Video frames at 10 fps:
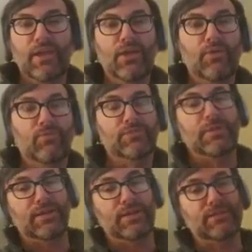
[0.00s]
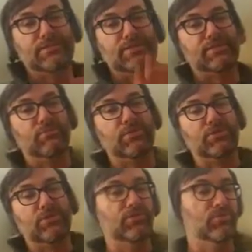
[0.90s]
was because, as someone
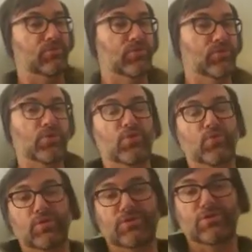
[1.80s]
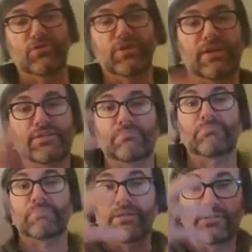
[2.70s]
who was looking to
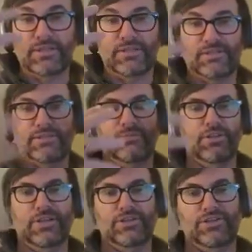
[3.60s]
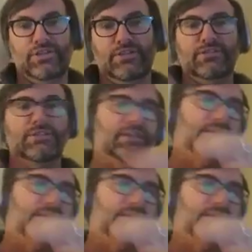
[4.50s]
build these simulations and